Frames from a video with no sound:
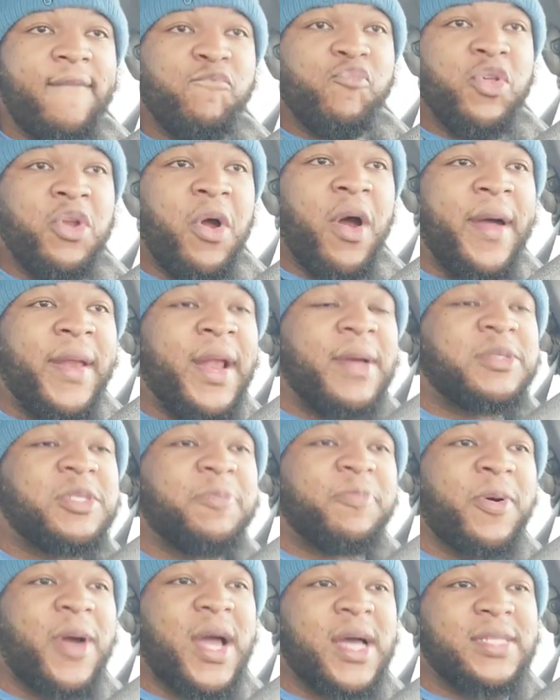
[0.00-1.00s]
You know, and I'm
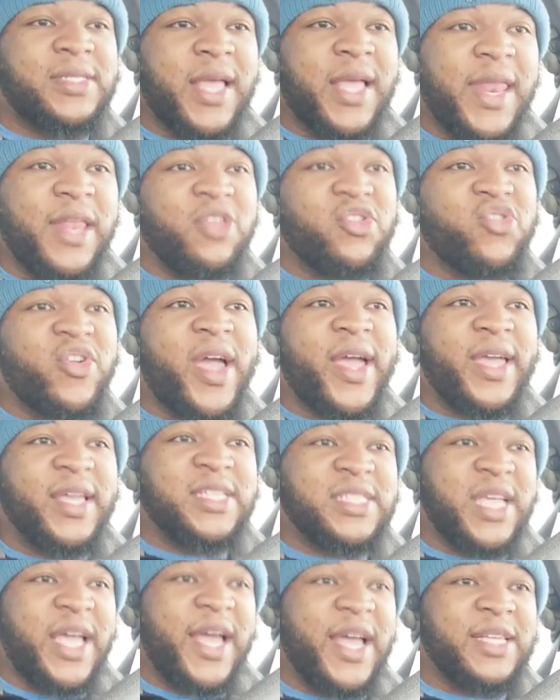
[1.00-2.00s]
surprised they didn't drag
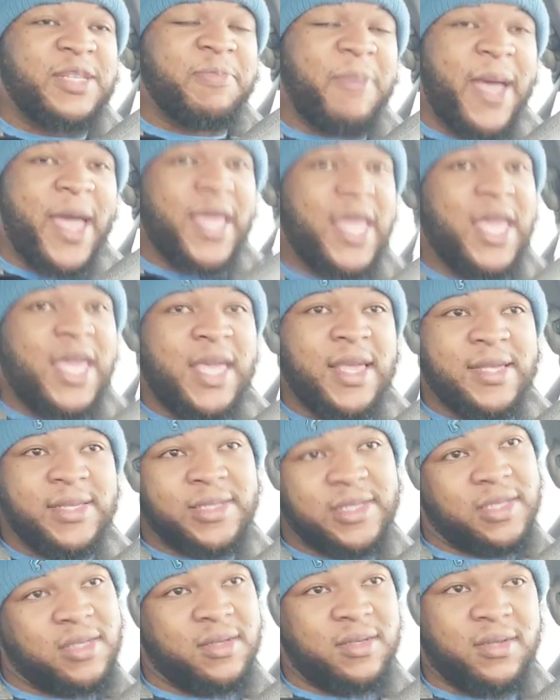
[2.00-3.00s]
his ass back
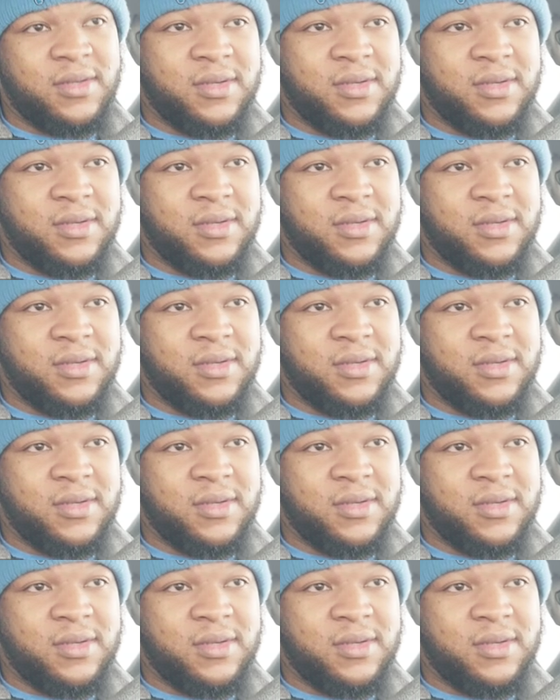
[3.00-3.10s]
east.